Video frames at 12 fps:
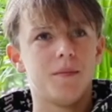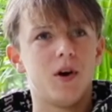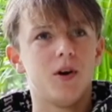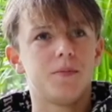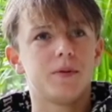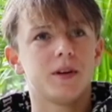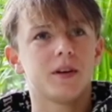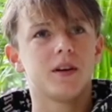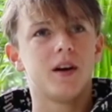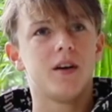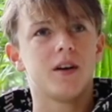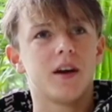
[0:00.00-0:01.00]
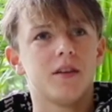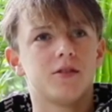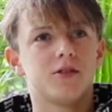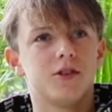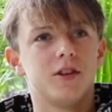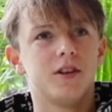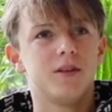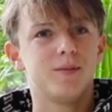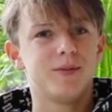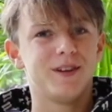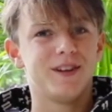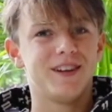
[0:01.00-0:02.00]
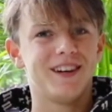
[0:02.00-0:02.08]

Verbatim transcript: I'm hoping I'll get through it, but